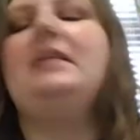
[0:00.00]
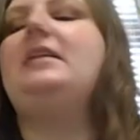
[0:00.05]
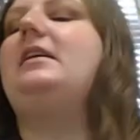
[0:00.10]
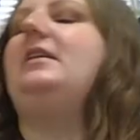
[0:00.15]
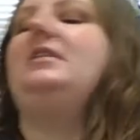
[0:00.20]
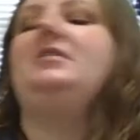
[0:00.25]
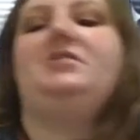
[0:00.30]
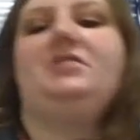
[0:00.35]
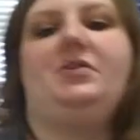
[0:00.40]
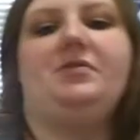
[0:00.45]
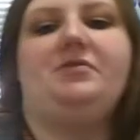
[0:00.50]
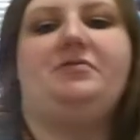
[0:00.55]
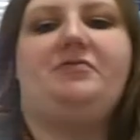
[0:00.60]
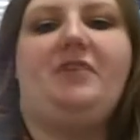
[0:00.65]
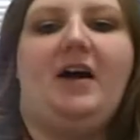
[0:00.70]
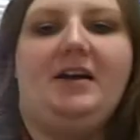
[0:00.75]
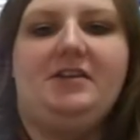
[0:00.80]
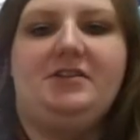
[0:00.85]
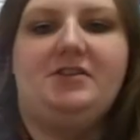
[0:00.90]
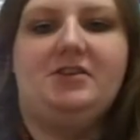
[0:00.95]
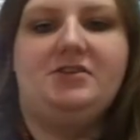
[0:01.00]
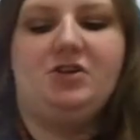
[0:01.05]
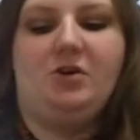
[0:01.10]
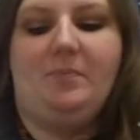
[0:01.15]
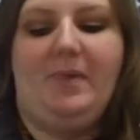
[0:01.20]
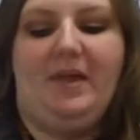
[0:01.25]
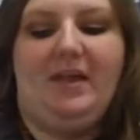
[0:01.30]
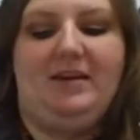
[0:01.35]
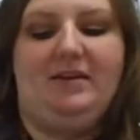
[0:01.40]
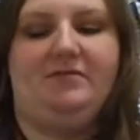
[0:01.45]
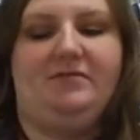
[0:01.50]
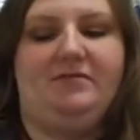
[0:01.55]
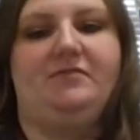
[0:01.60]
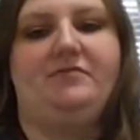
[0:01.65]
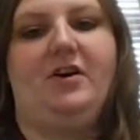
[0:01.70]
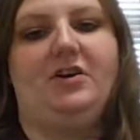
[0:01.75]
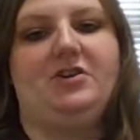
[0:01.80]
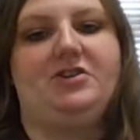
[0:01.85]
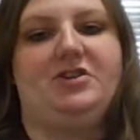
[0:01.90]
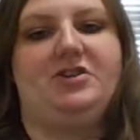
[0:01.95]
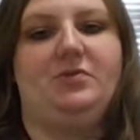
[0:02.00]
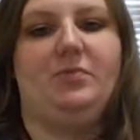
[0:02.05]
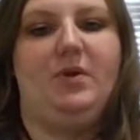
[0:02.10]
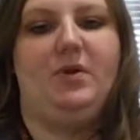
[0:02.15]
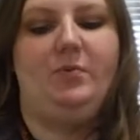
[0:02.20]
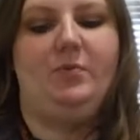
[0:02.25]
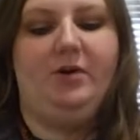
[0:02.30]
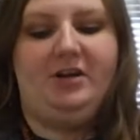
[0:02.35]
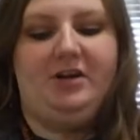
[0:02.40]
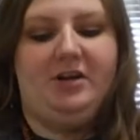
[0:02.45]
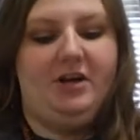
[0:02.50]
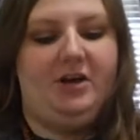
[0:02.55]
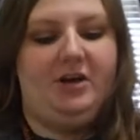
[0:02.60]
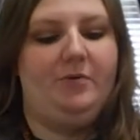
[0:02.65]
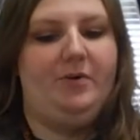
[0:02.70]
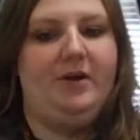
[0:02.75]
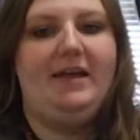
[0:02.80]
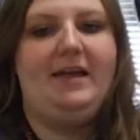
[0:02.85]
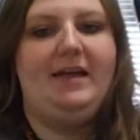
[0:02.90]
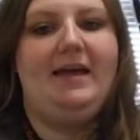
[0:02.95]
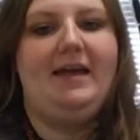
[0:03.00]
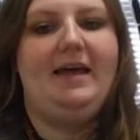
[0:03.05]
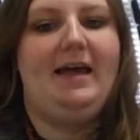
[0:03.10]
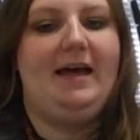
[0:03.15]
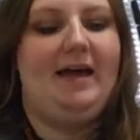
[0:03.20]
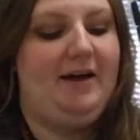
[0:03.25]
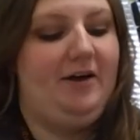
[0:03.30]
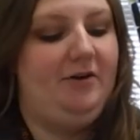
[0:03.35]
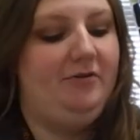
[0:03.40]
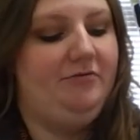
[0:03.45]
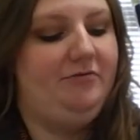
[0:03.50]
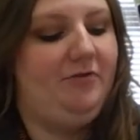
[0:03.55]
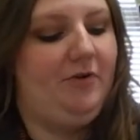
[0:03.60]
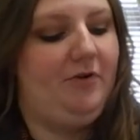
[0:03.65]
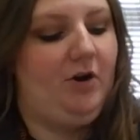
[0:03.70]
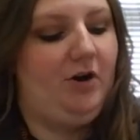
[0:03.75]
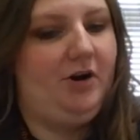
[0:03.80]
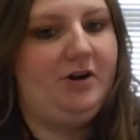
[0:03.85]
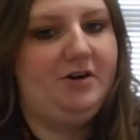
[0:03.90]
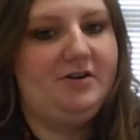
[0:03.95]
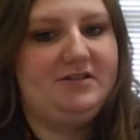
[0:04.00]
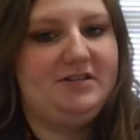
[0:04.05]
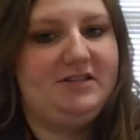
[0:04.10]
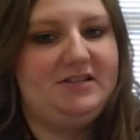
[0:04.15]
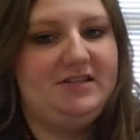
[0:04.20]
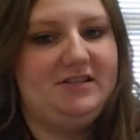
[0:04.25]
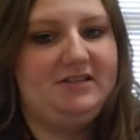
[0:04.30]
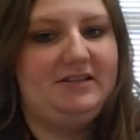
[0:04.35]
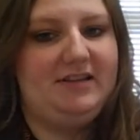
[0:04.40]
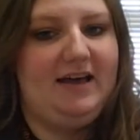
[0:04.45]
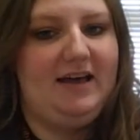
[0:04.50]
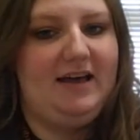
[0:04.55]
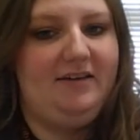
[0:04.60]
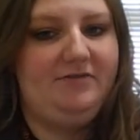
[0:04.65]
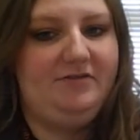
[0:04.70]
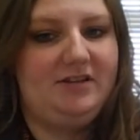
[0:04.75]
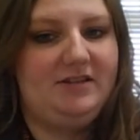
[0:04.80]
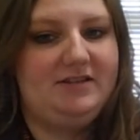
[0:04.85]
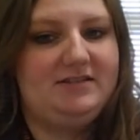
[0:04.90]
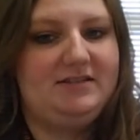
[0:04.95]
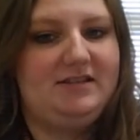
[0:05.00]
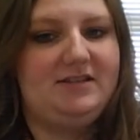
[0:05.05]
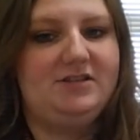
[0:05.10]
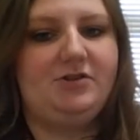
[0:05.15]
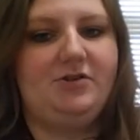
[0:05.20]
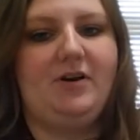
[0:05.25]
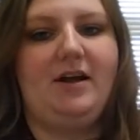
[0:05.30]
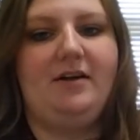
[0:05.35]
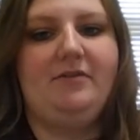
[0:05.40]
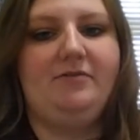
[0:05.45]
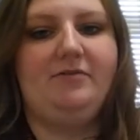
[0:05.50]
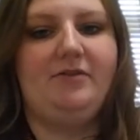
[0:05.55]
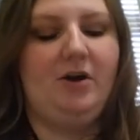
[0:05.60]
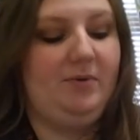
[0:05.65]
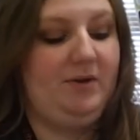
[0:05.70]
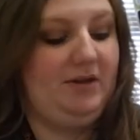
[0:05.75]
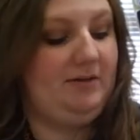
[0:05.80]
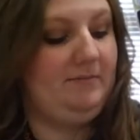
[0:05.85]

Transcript: And so to find the domain of the function, we want to know how far to the left is this graph going,